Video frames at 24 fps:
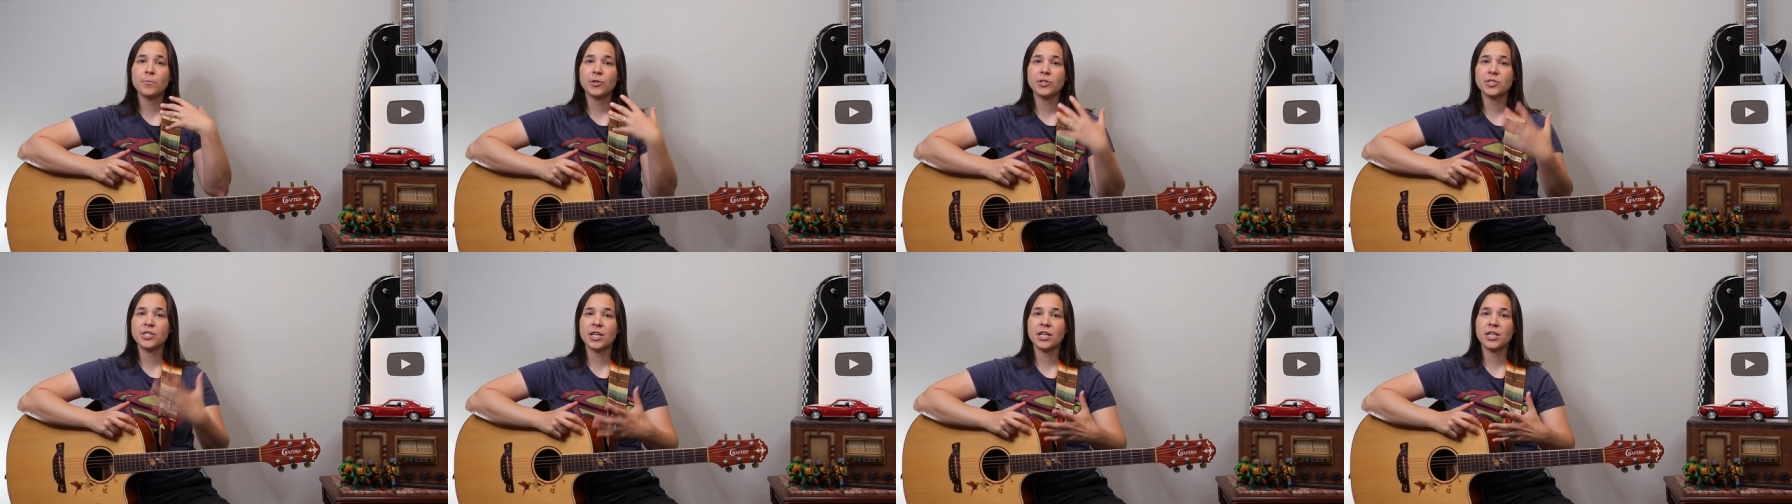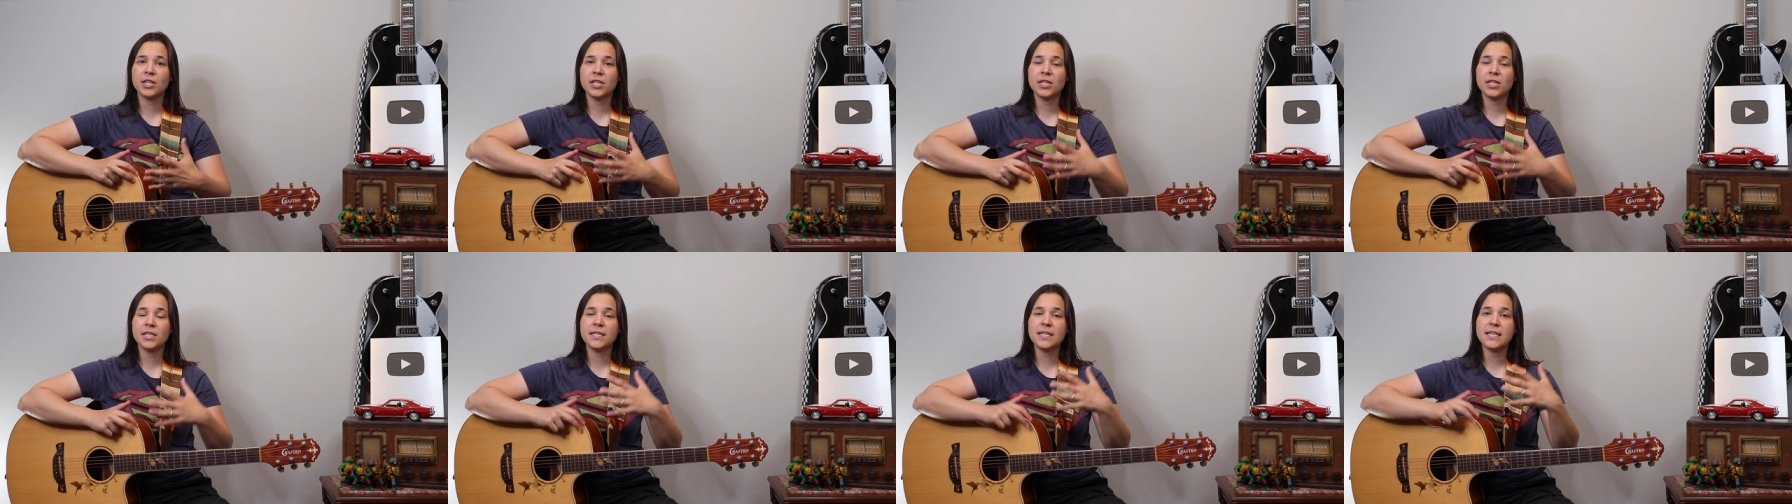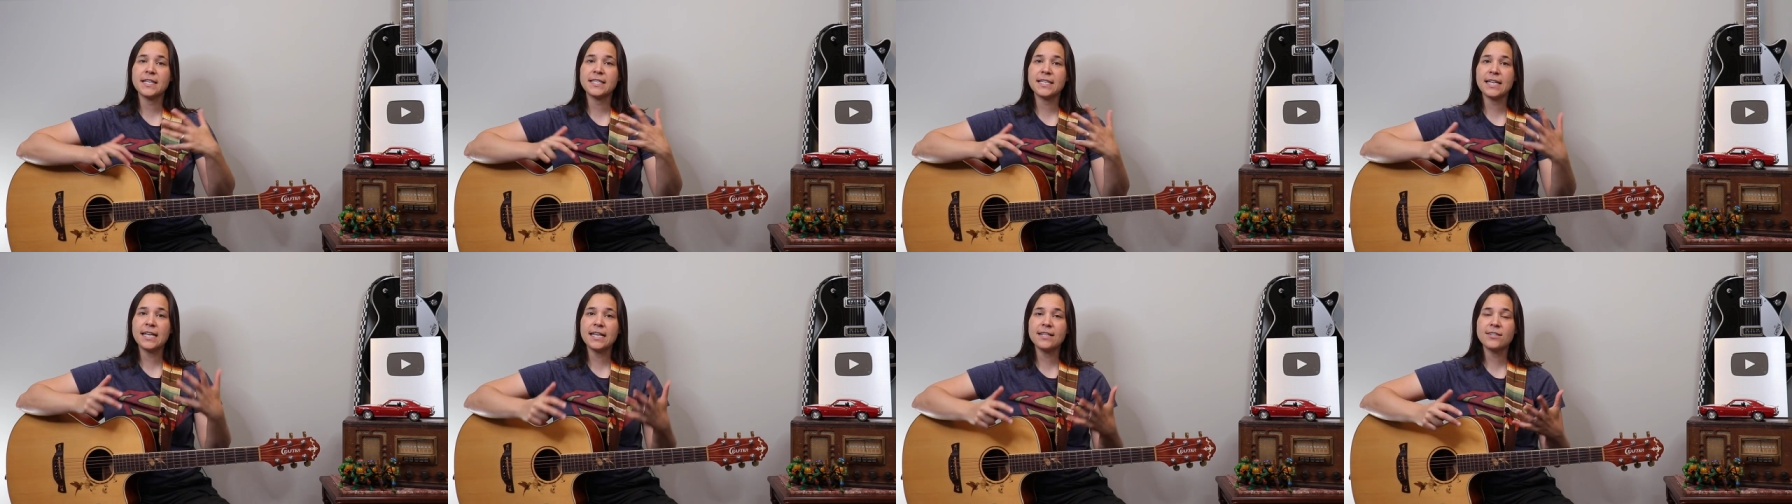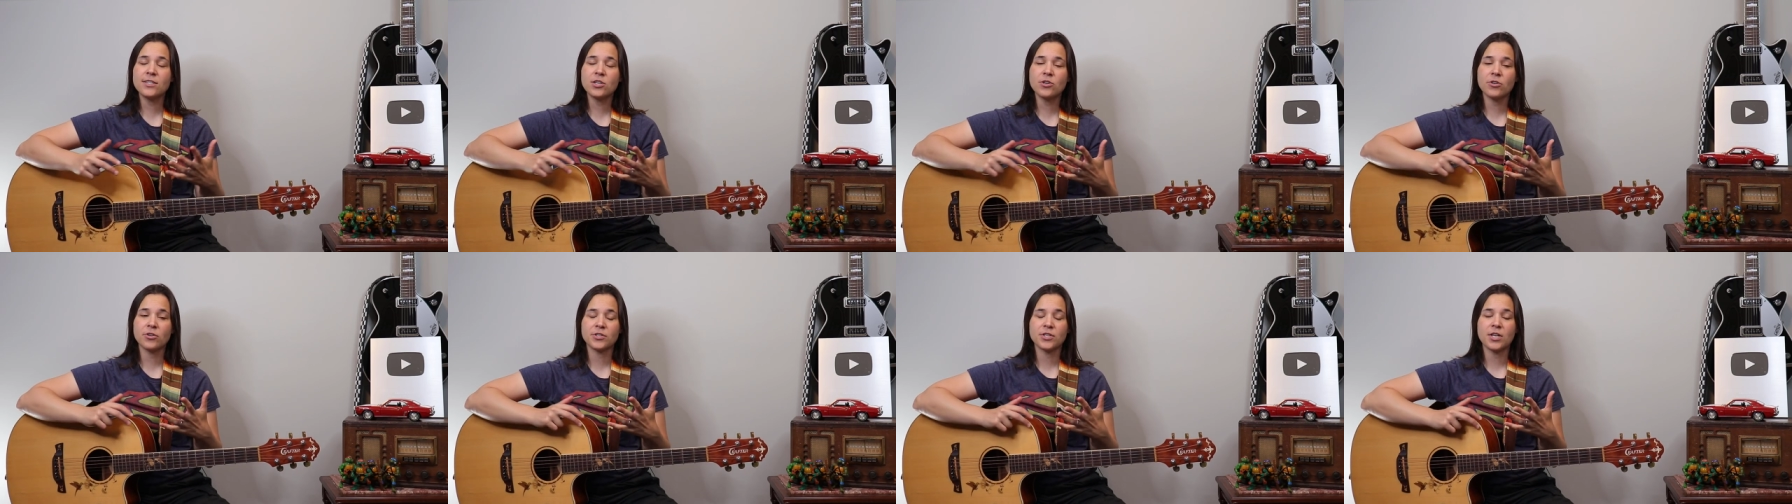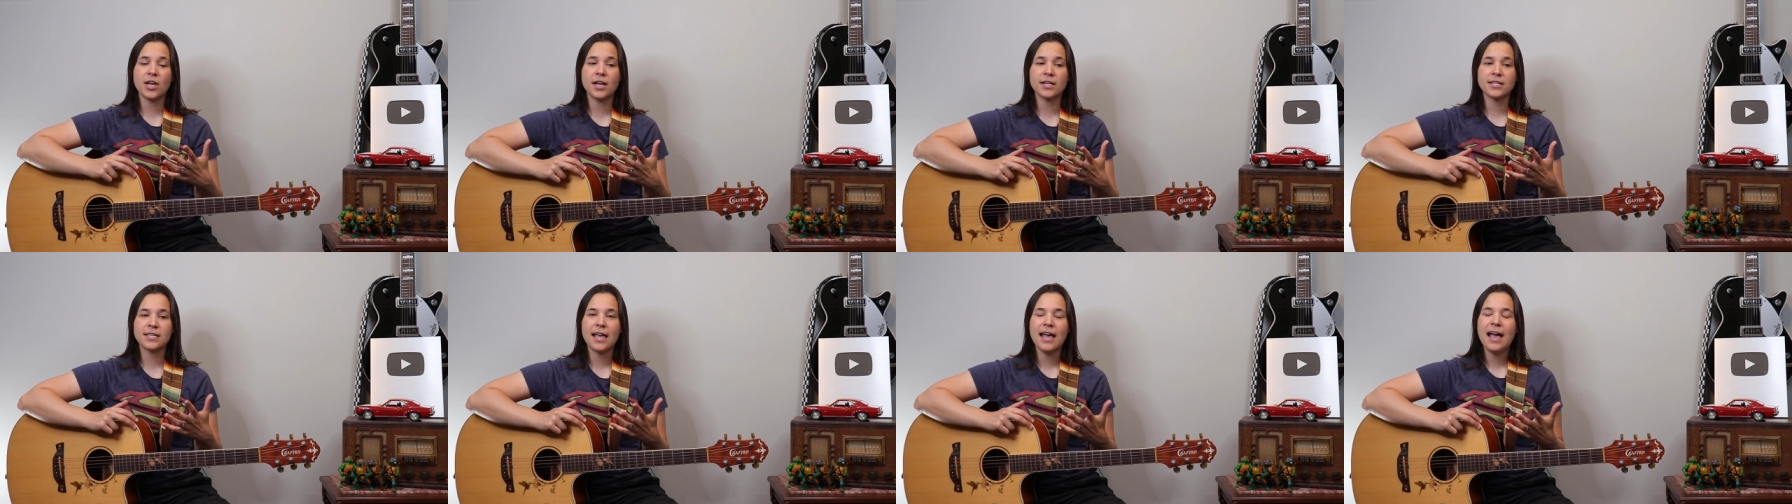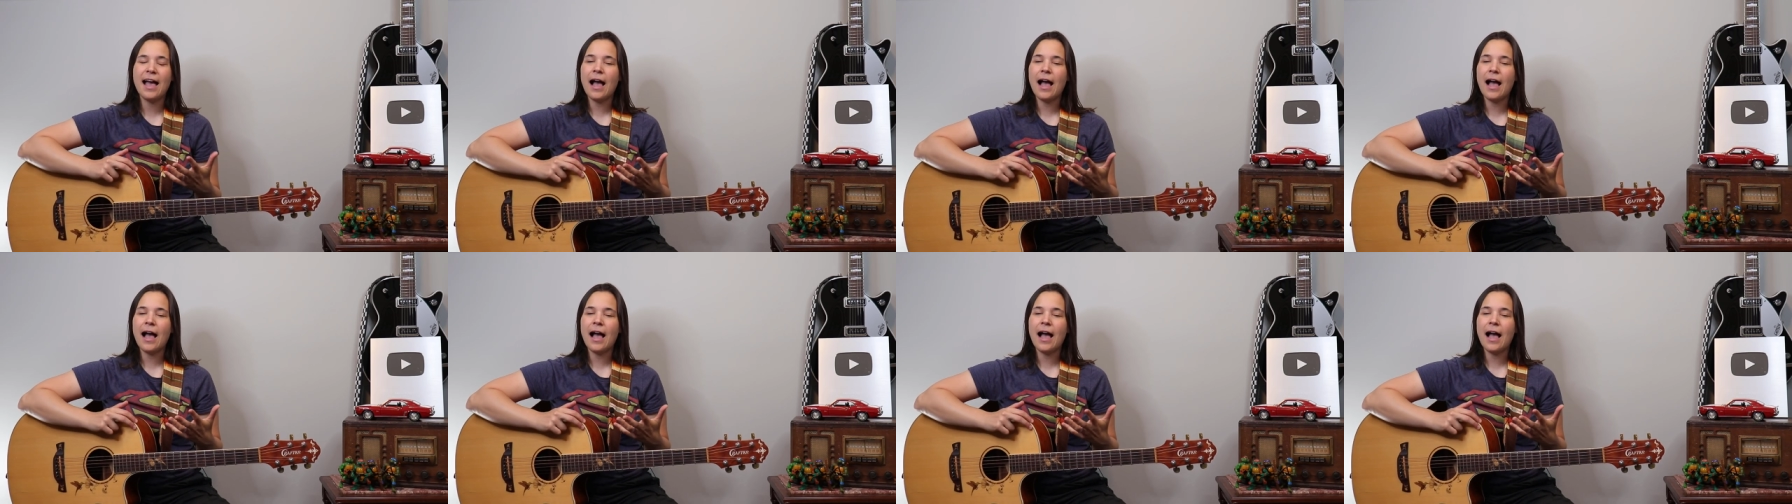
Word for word: particularly these easier songs,